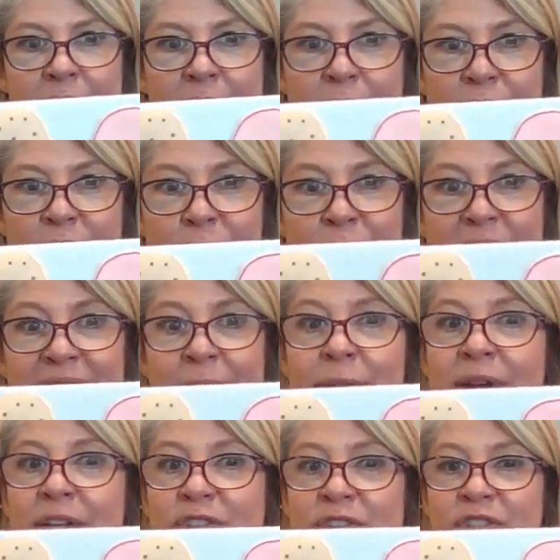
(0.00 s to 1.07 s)
Are you ready? I'm
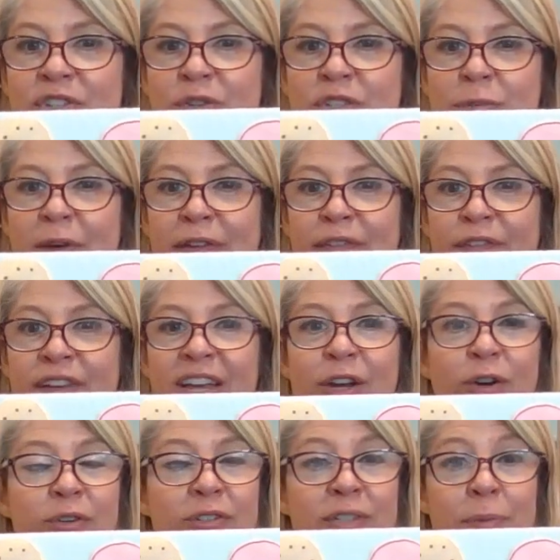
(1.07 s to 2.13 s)
going to just use my
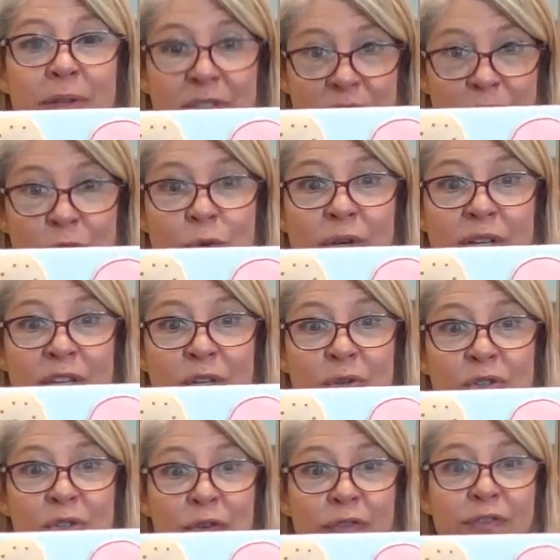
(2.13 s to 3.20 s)
fingers, so you can
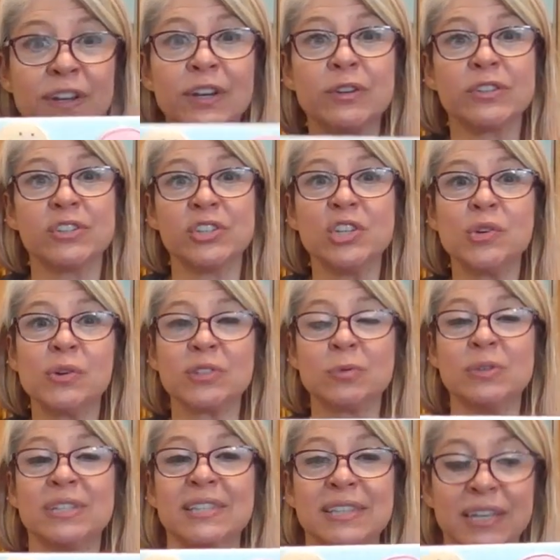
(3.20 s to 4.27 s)
use your fingers too as
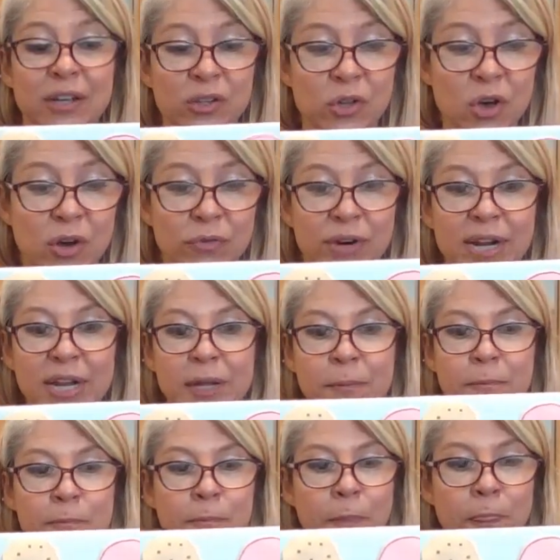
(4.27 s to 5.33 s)
we sing along.
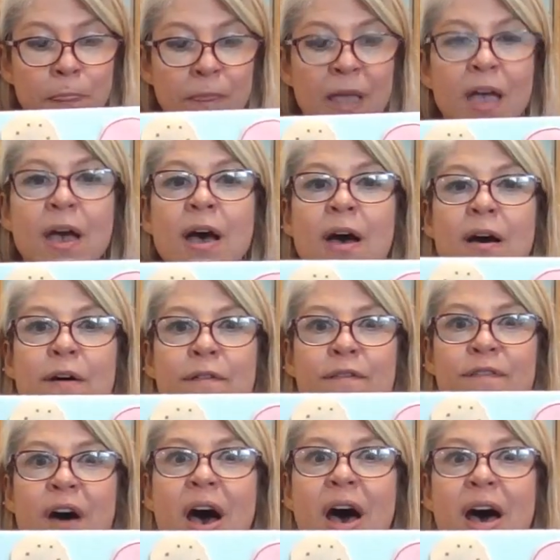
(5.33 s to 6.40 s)
Ready?
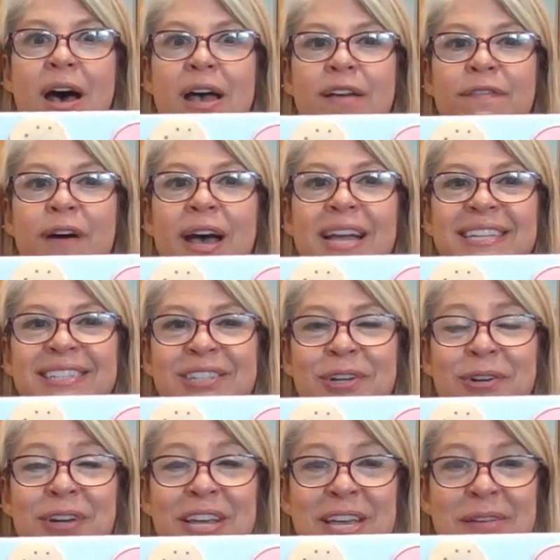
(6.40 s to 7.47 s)
Five ice
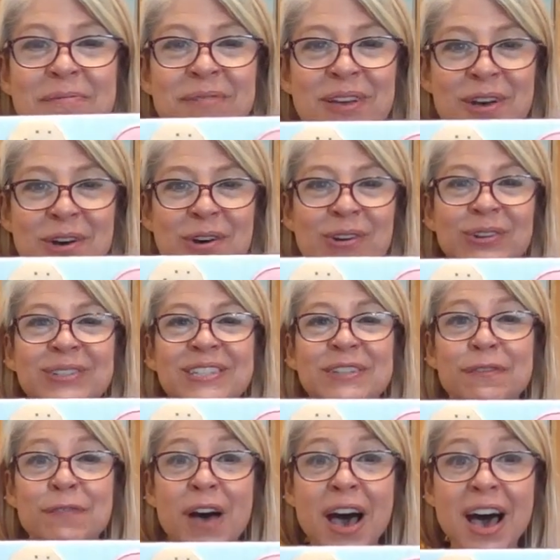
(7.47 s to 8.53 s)
cream cones,
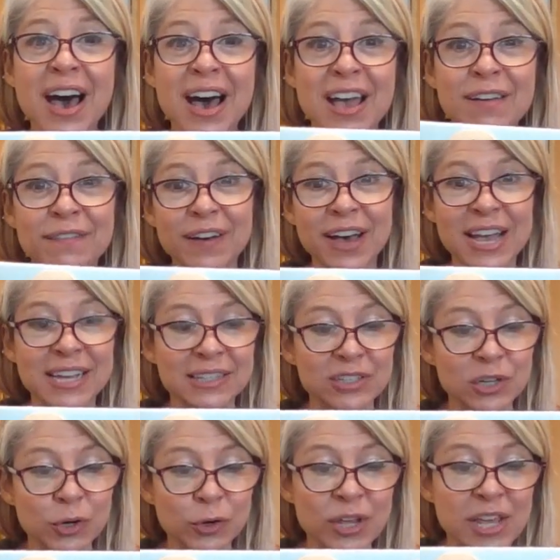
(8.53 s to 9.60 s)
five ice
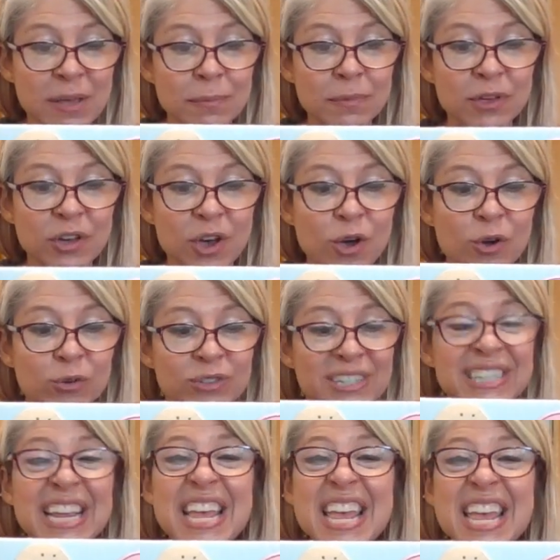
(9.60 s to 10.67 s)
cream
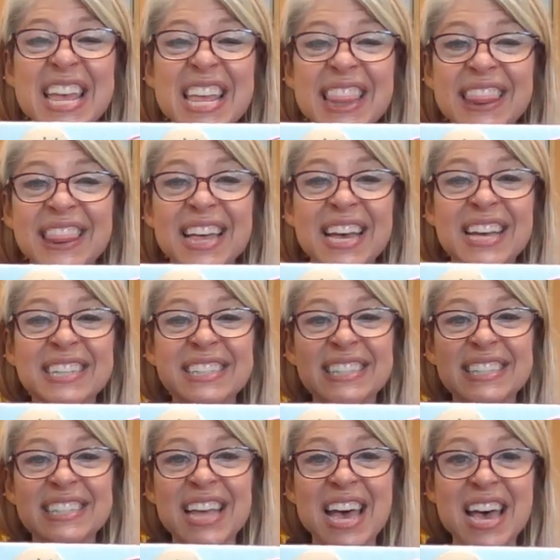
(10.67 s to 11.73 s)
cones in the
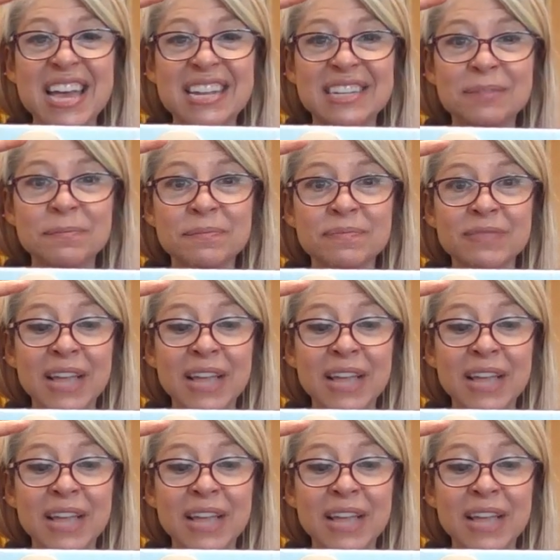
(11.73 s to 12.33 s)
sun,